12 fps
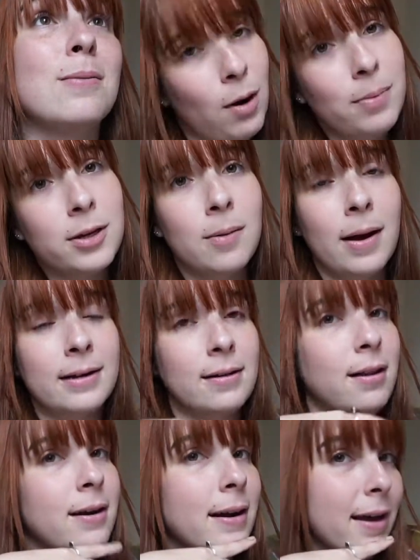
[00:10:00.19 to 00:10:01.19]
Probably go back to
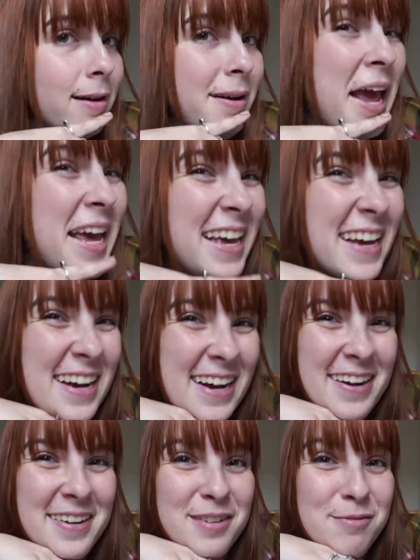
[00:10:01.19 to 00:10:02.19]
London again.
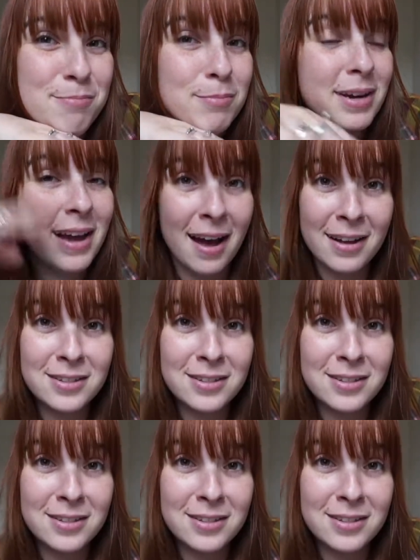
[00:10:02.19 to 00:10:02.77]
But yeah,